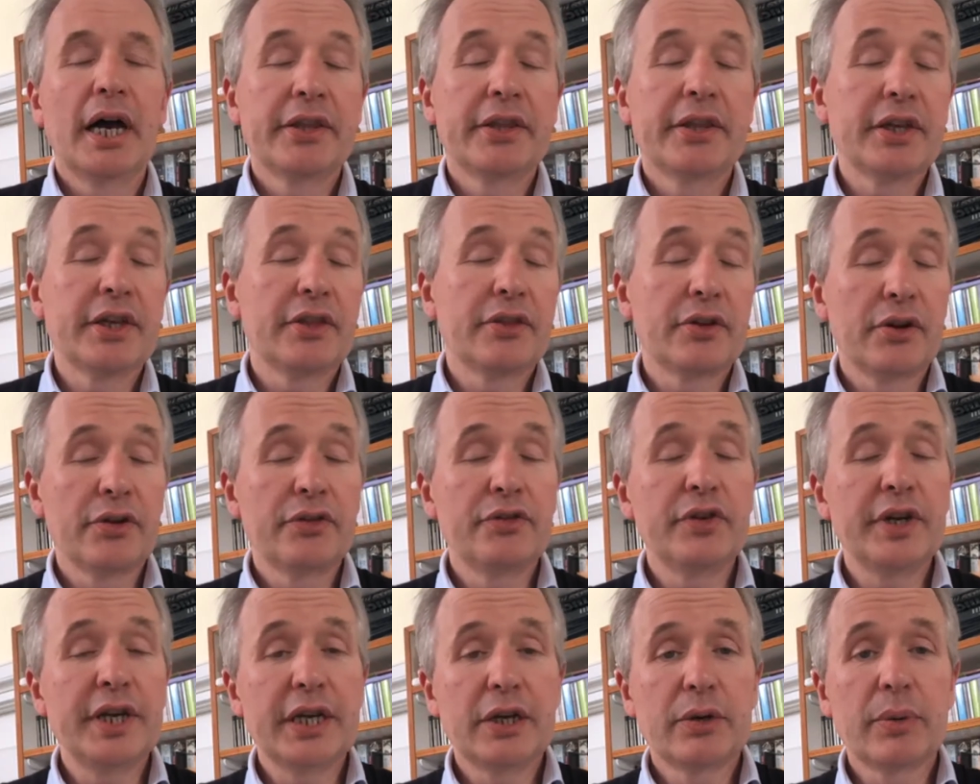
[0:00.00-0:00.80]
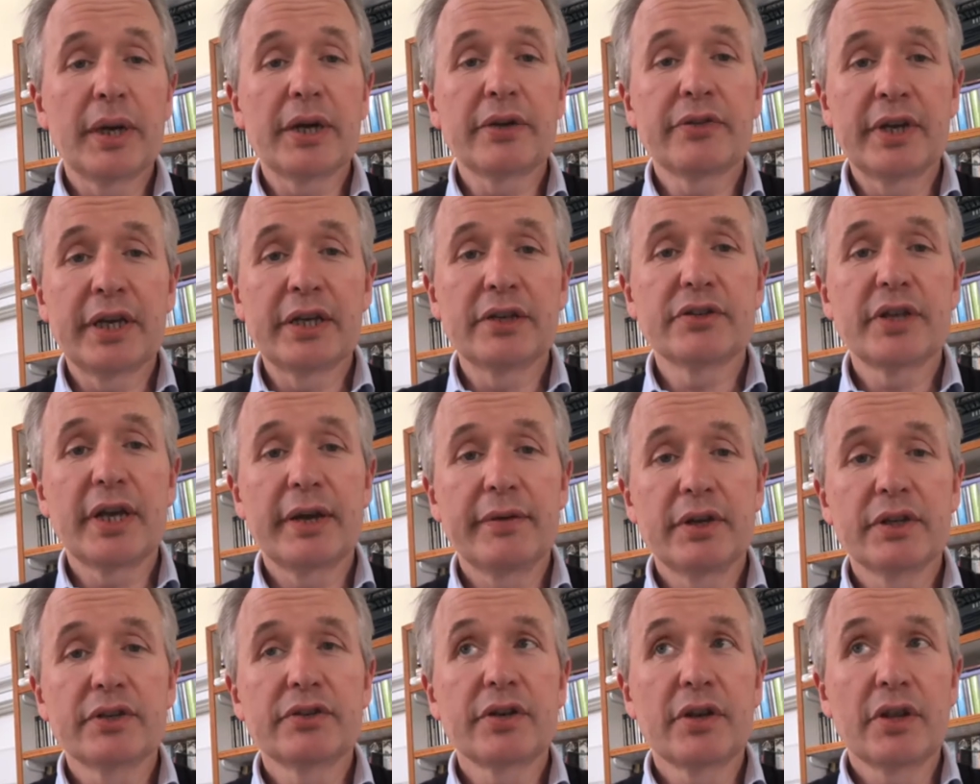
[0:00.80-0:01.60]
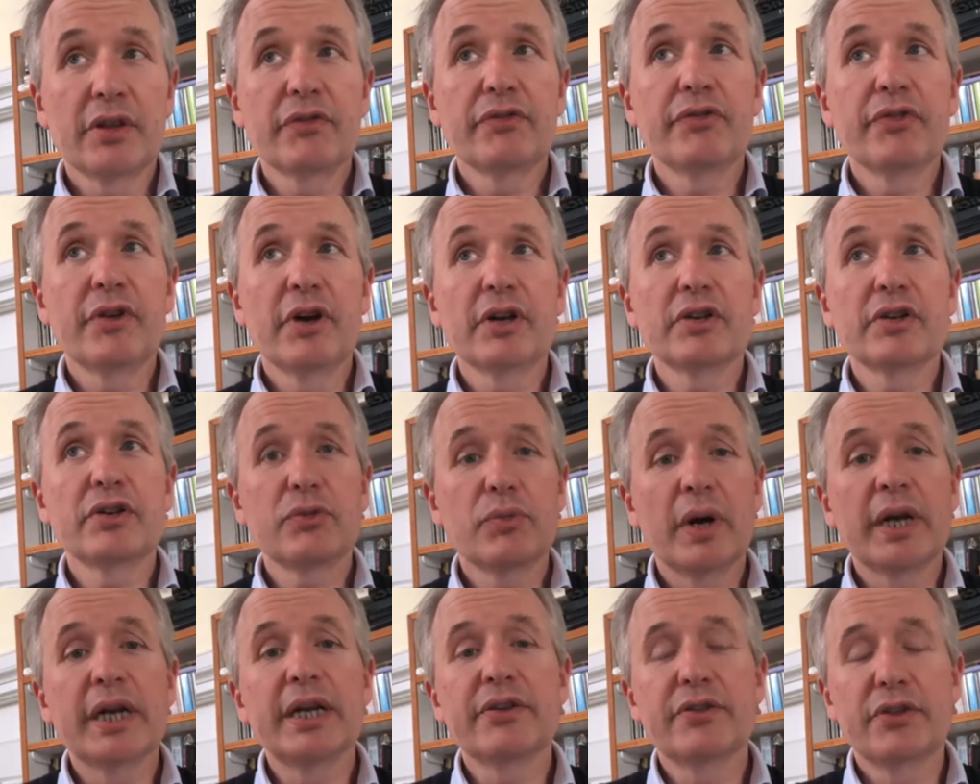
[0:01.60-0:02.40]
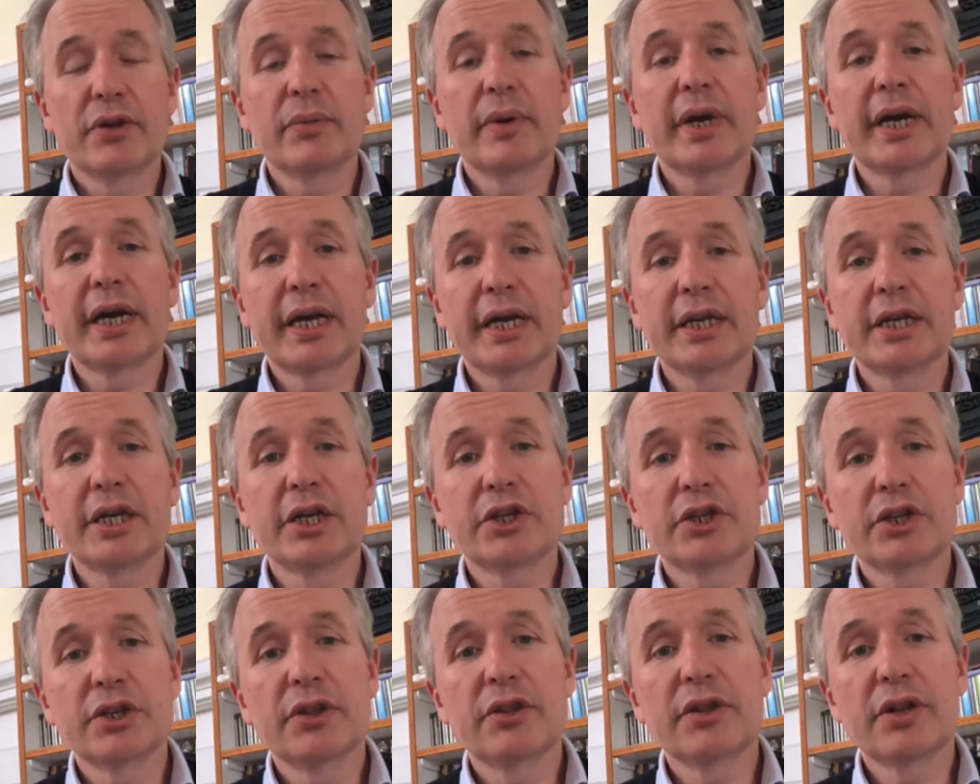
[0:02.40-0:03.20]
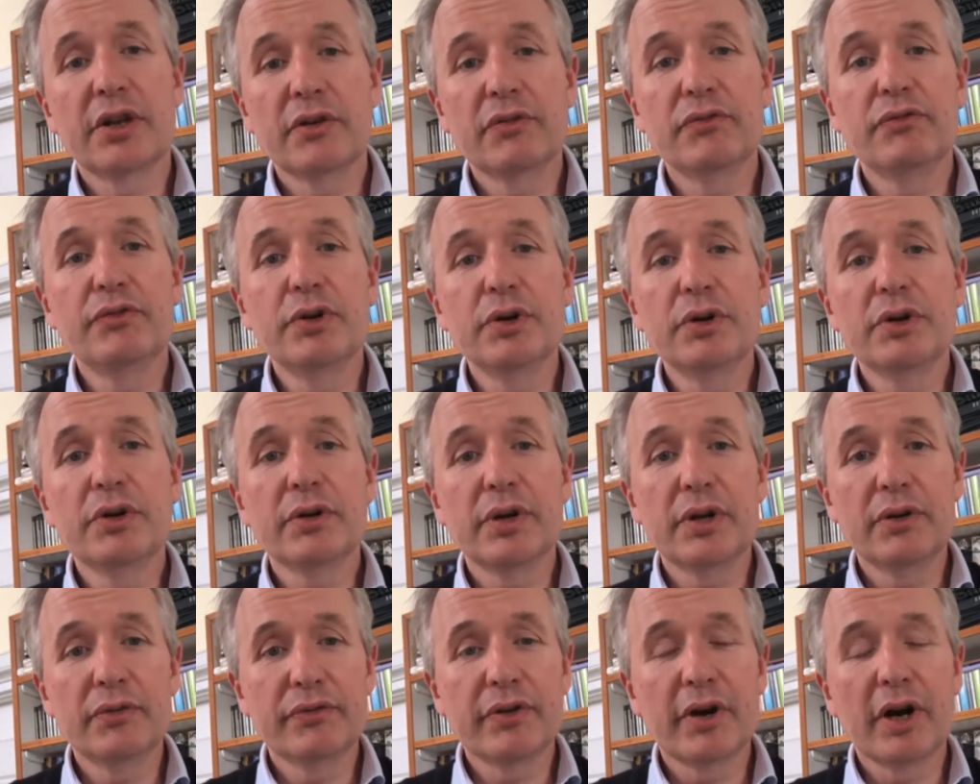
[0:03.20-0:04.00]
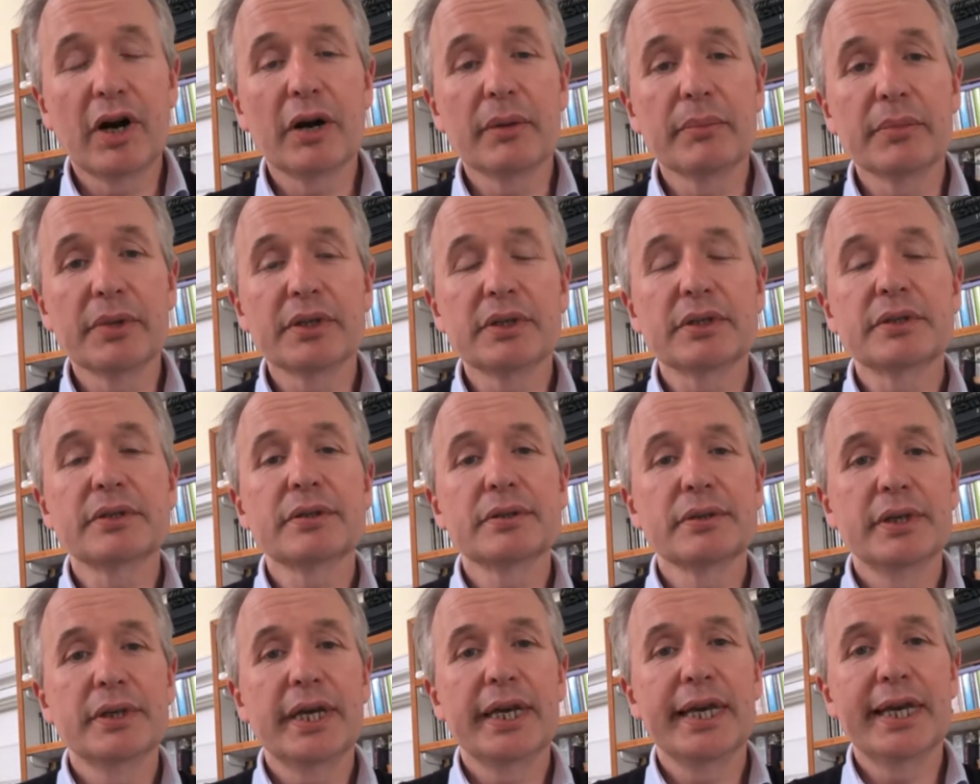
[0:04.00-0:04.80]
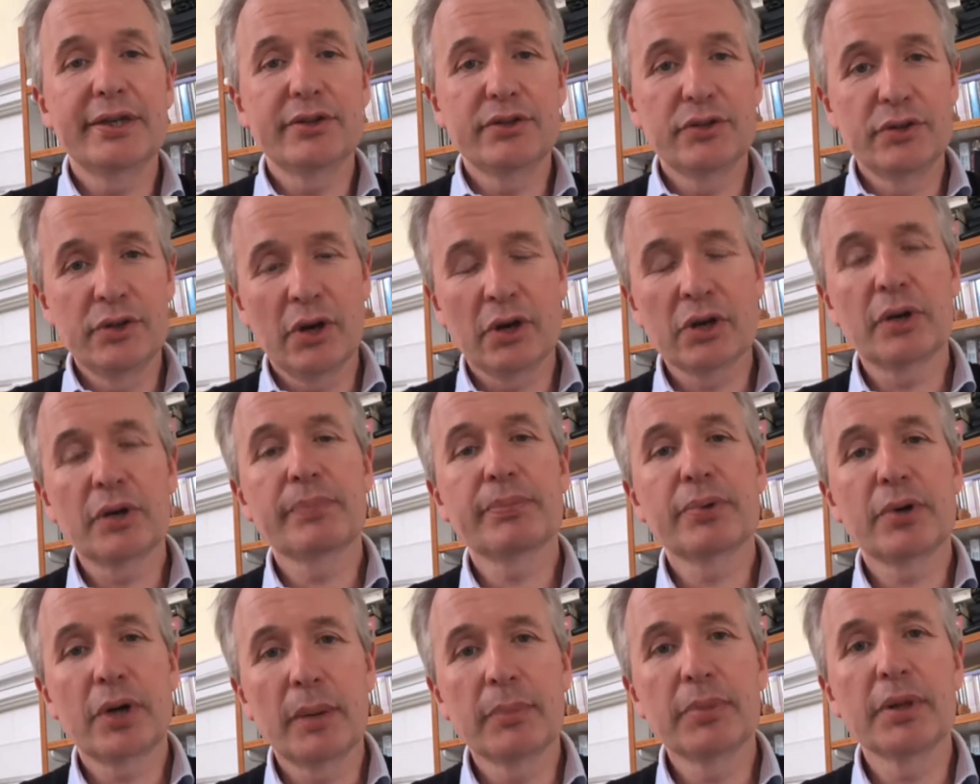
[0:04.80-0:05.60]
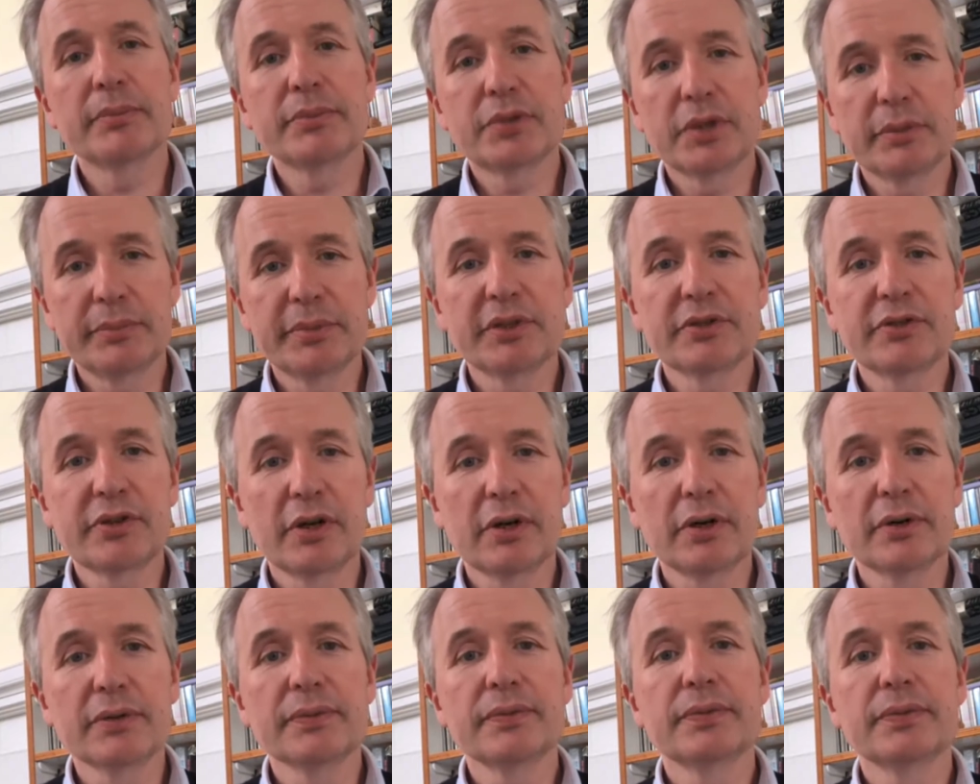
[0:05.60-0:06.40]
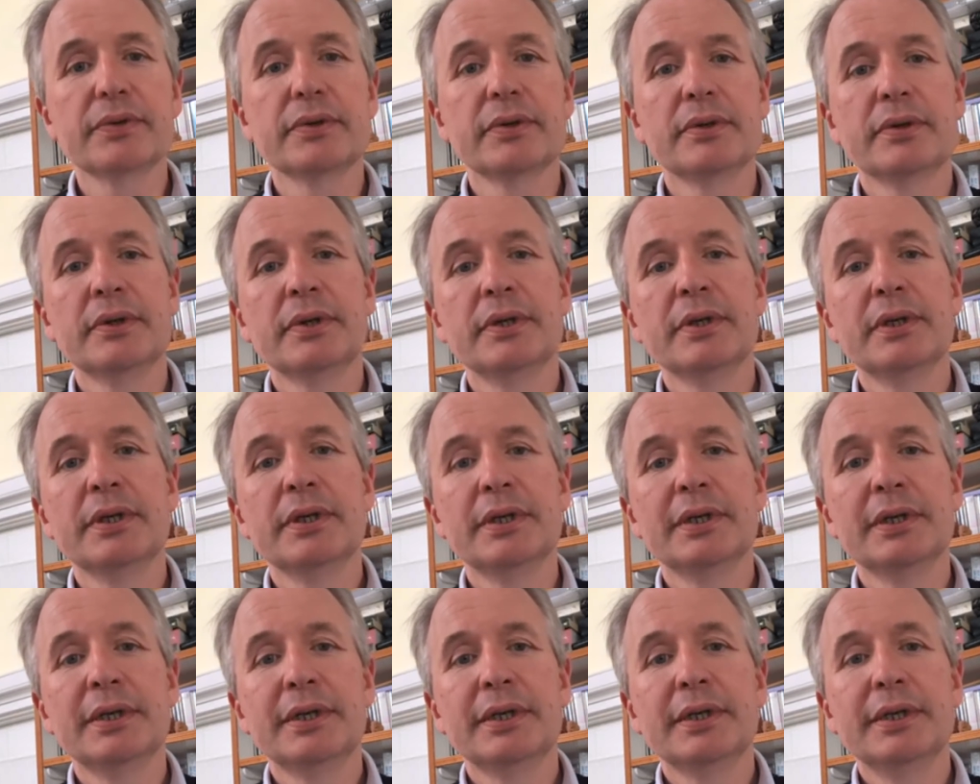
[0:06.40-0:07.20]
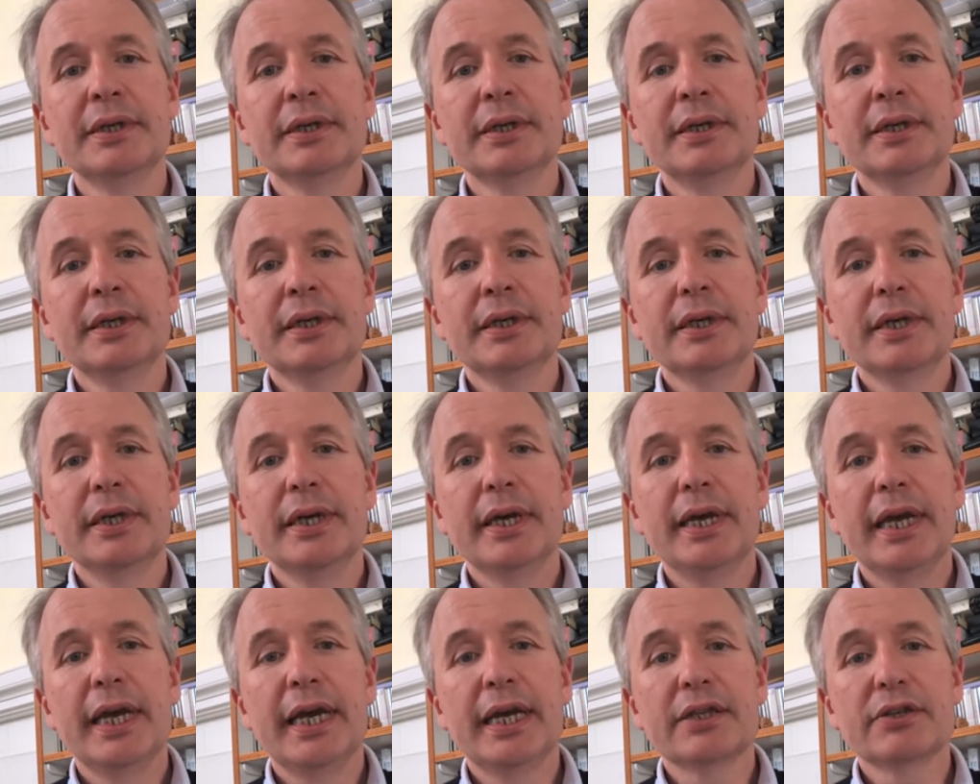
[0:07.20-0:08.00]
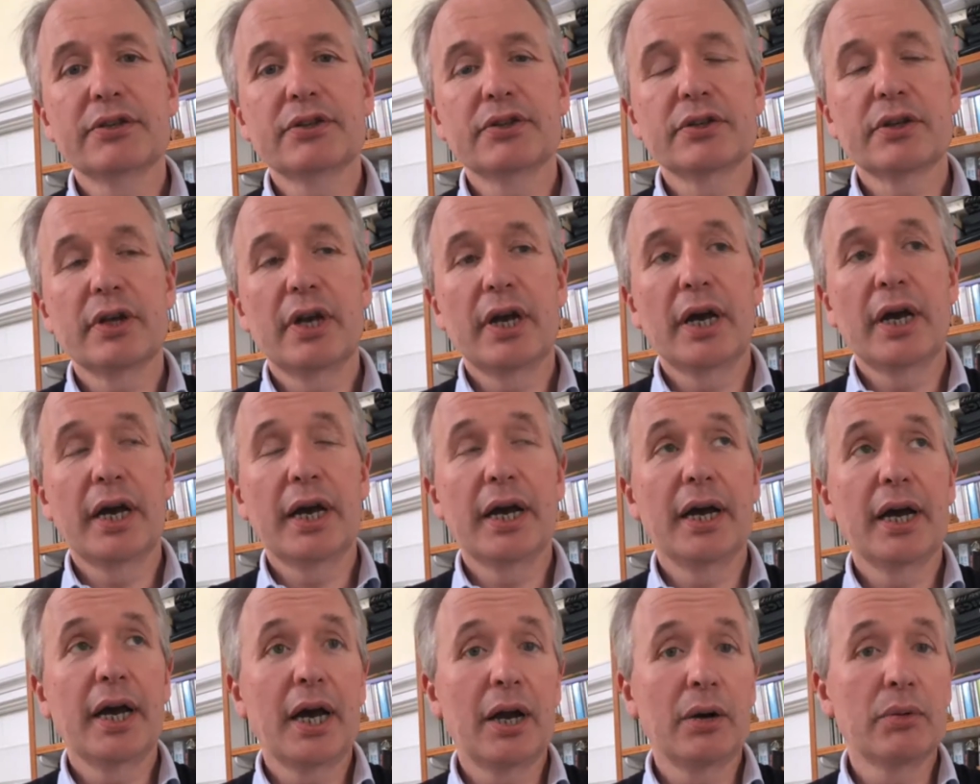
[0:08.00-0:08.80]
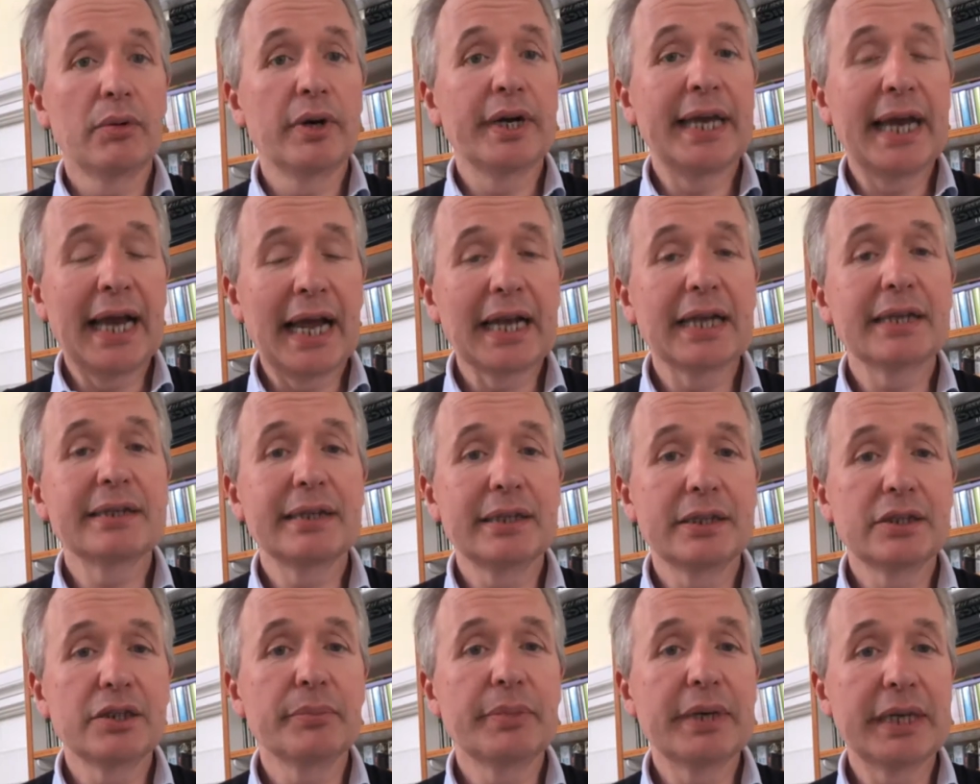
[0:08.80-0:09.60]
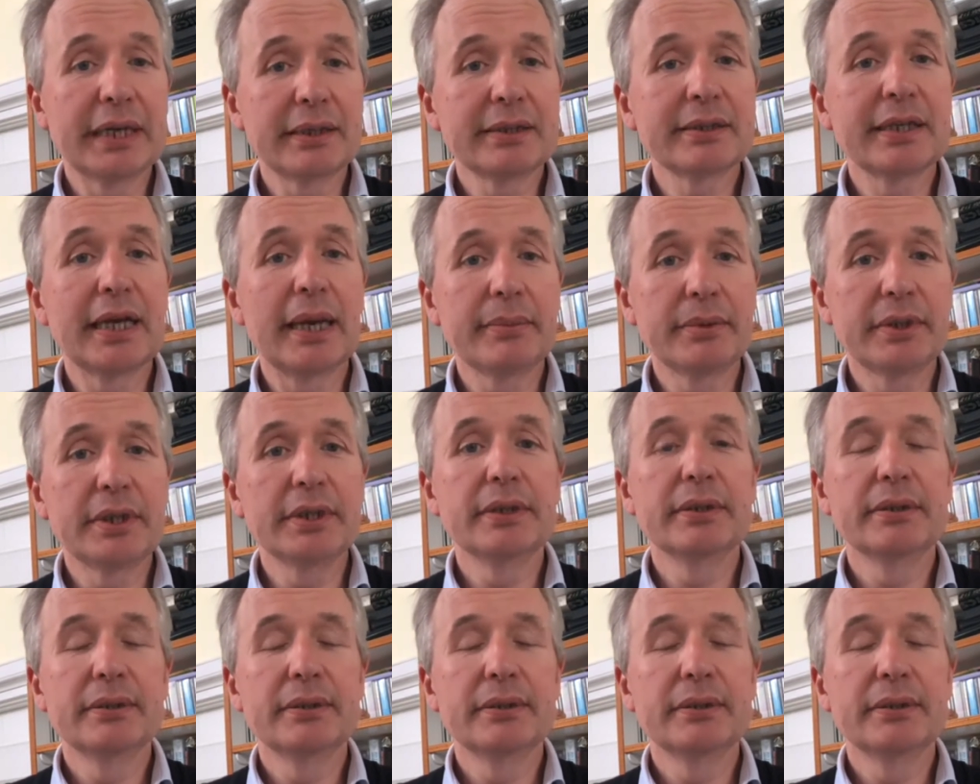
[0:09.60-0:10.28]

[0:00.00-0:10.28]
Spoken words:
think there are three quick things, David. So the first one is the recognition that a VUCA environment is not a problem to be solved. It's a reality to be accepted.